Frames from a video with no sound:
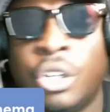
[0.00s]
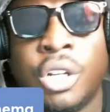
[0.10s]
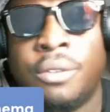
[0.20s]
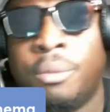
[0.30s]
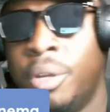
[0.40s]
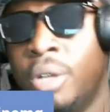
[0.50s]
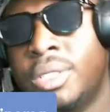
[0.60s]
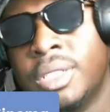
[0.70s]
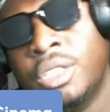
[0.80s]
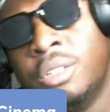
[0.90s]
could have
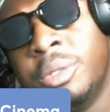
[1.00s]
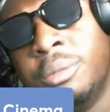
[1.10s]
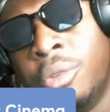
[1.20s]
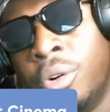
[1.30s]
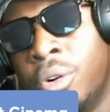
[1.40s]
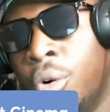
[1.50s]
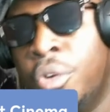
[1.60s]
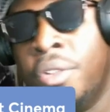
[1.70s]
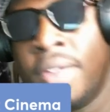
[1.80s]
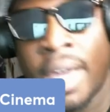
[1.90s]
built a little bit more
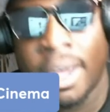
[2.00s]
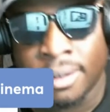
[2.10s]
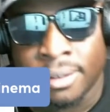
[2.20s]
on that.